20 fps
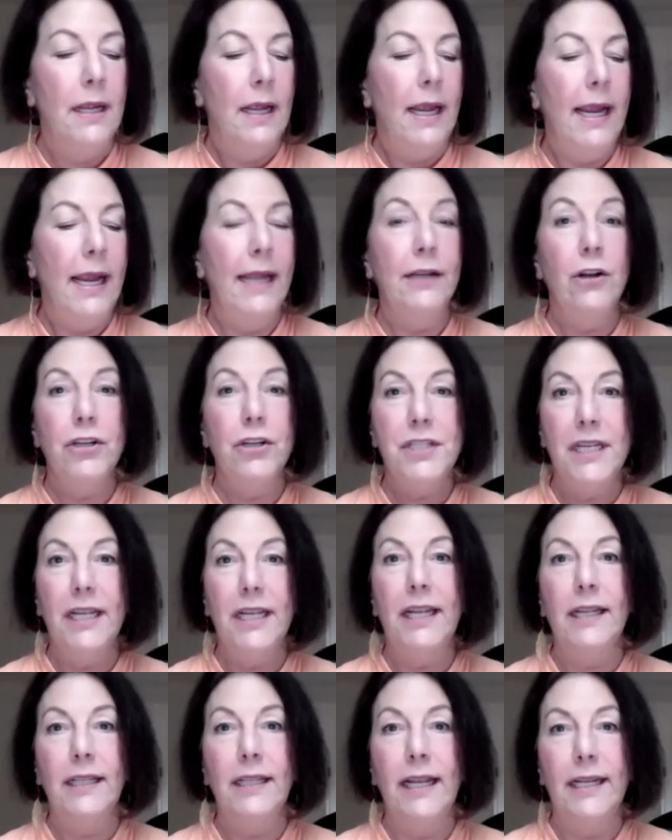and
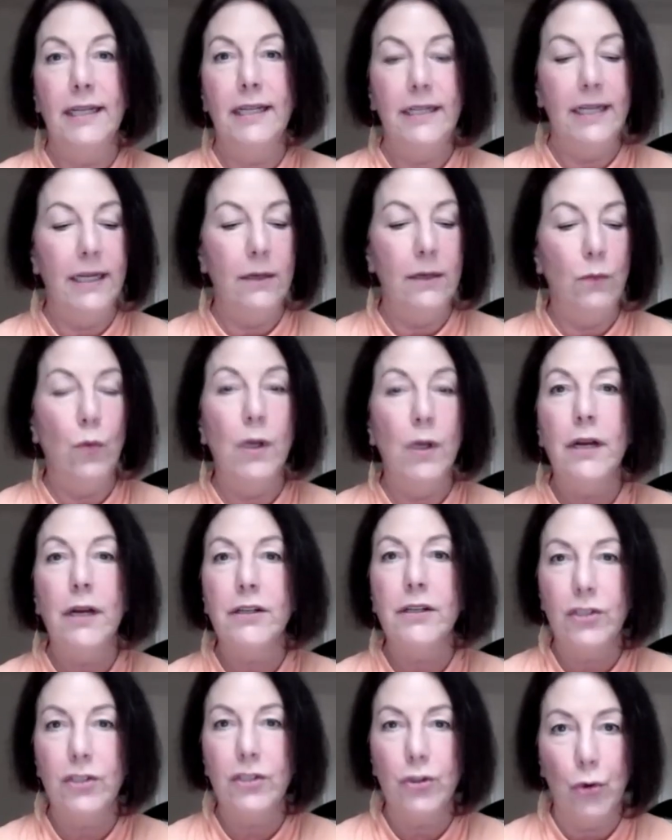articulated it, what our
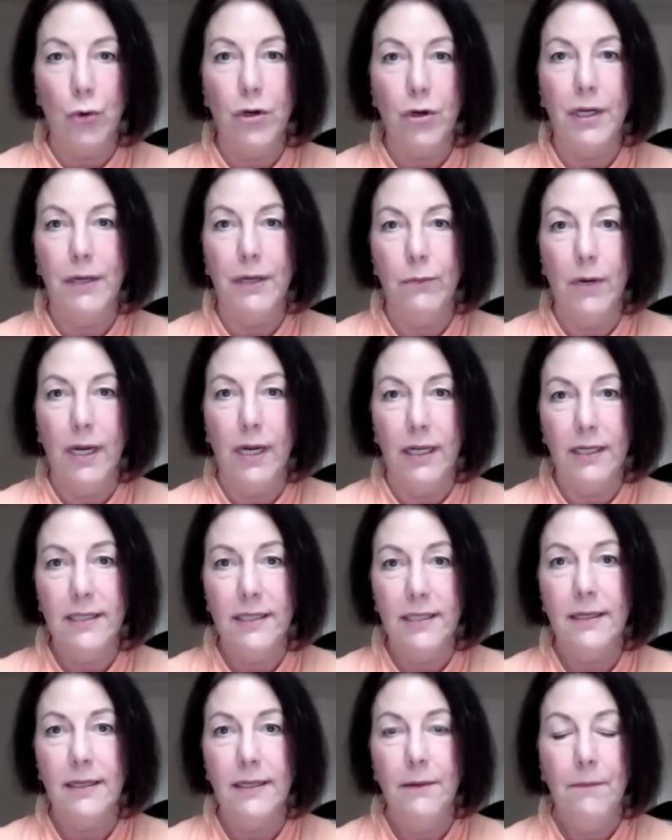story
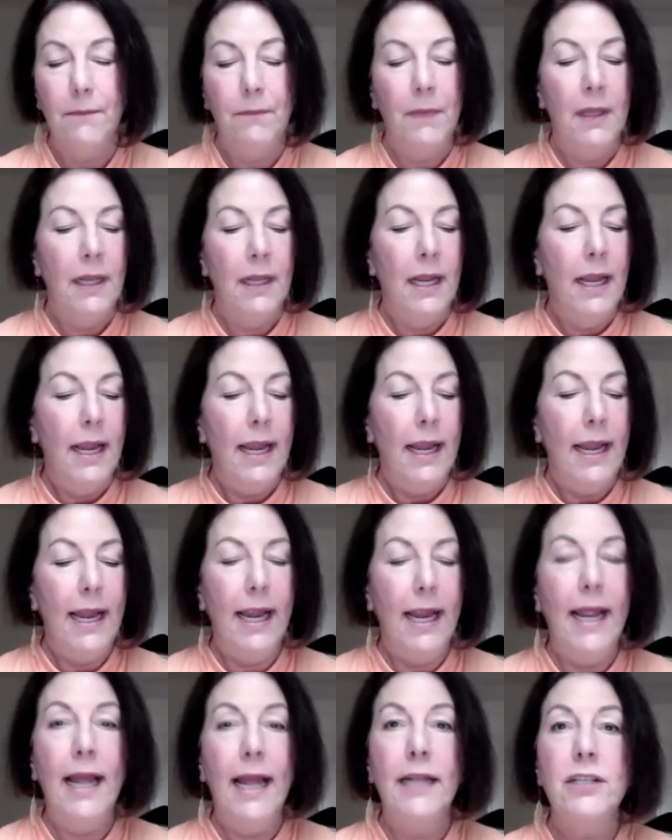was,
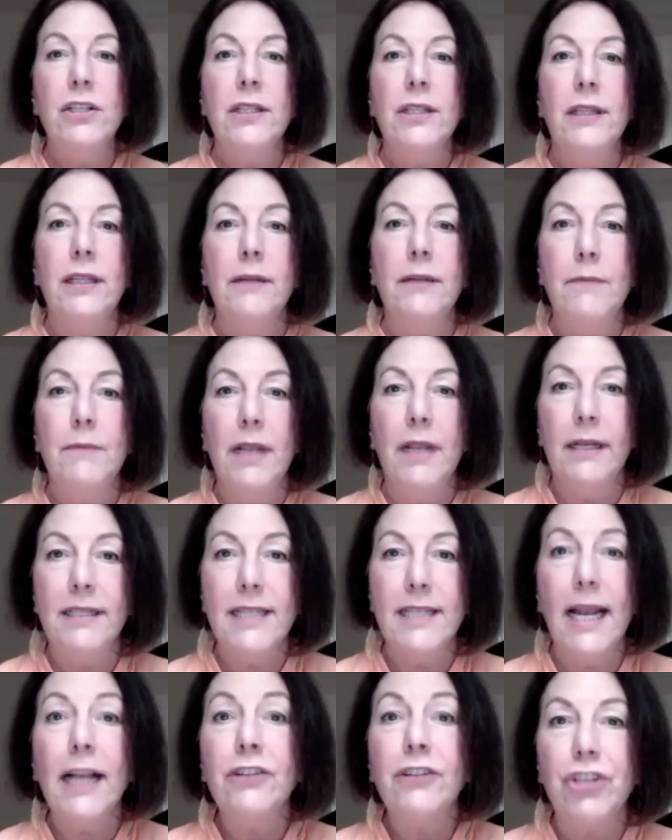and the
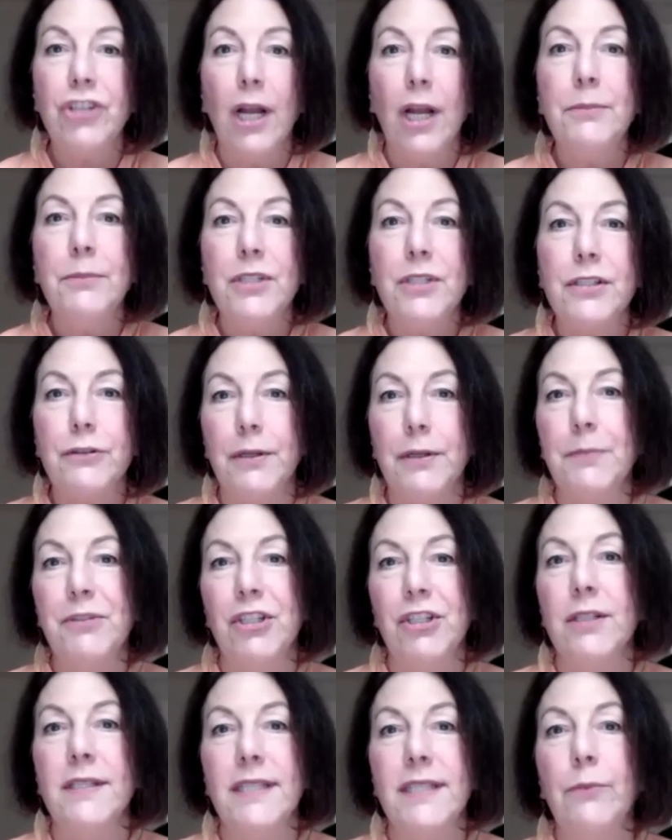exact job
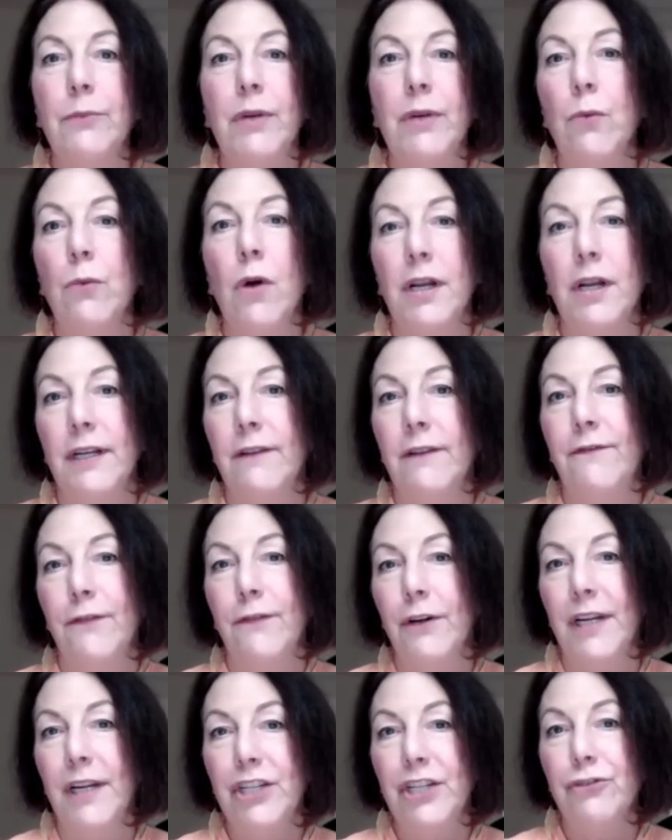descriptions that we wanted
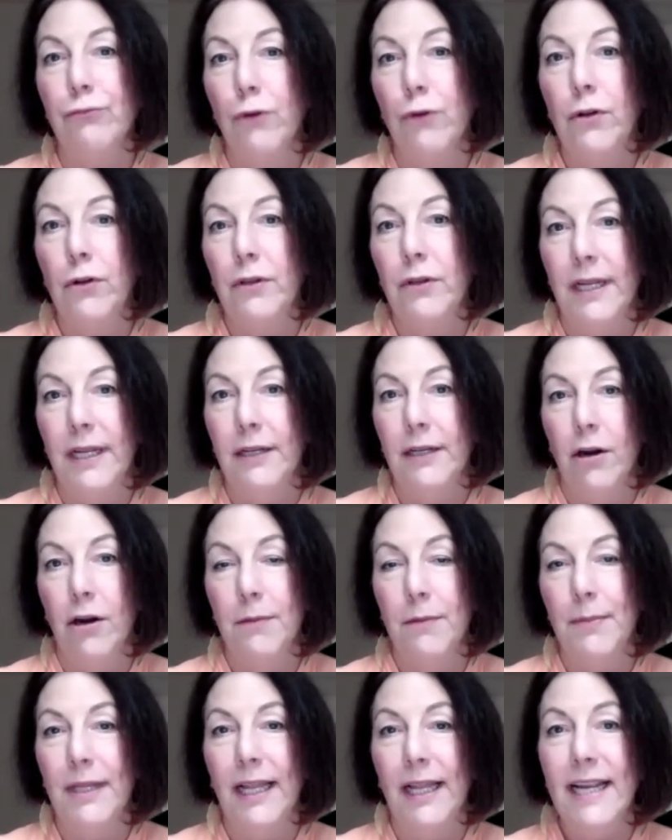for each role in our
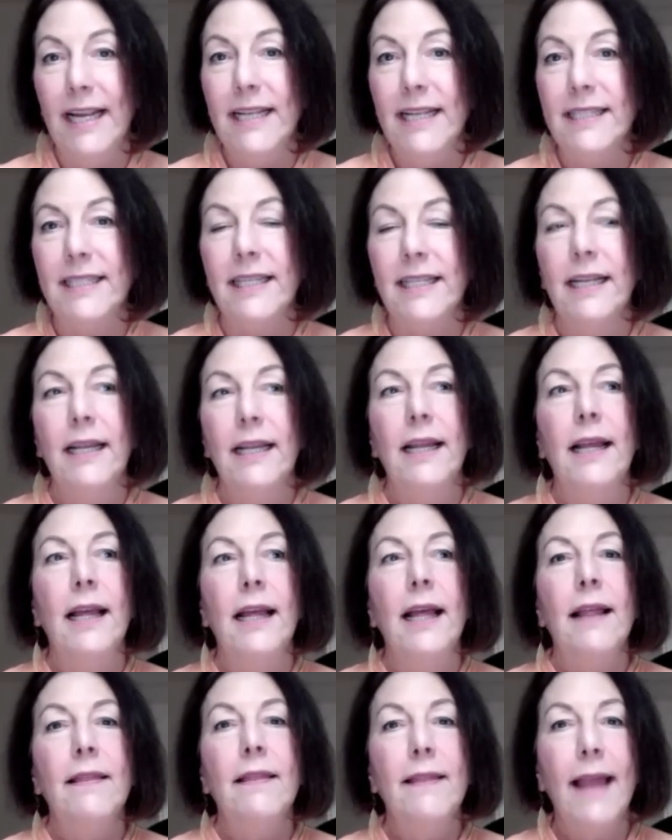place,
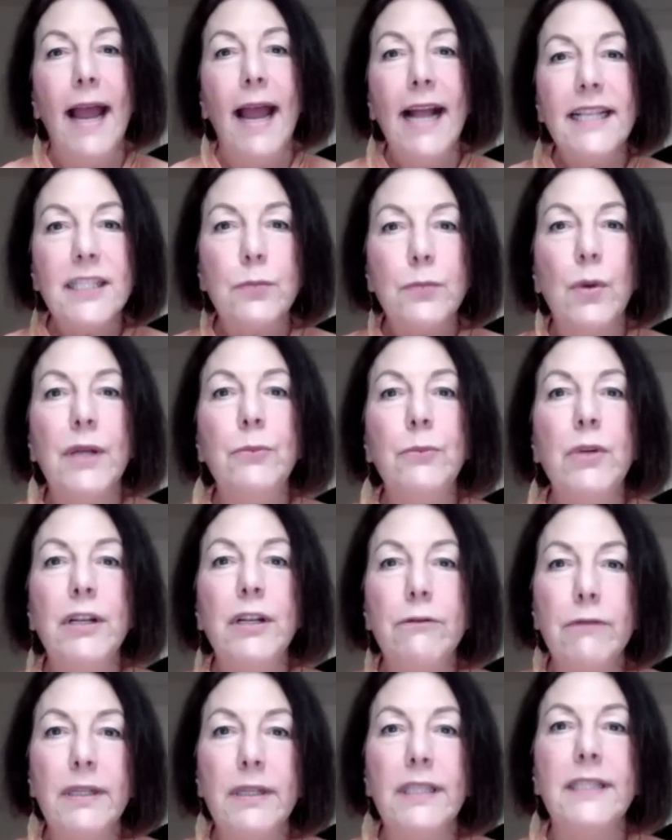that's when we
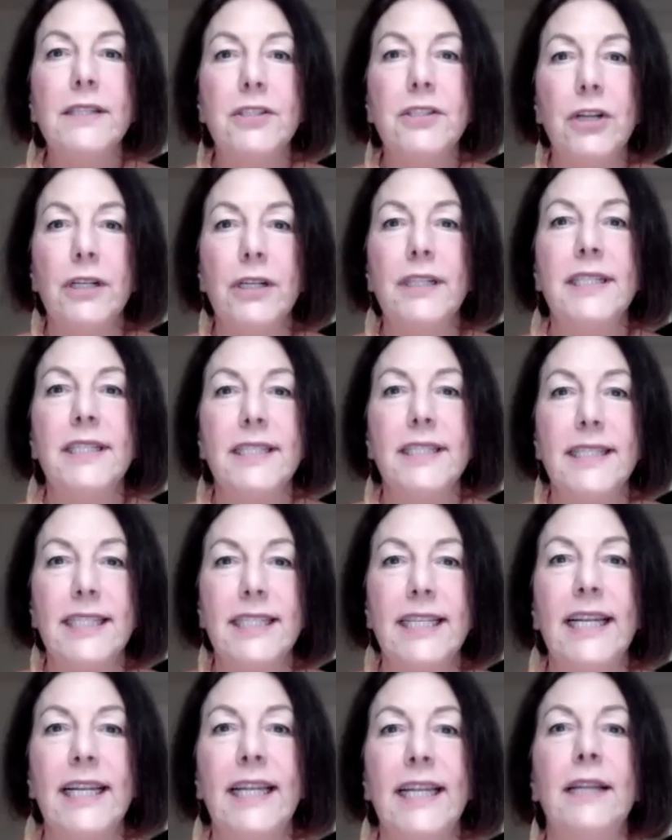really started to see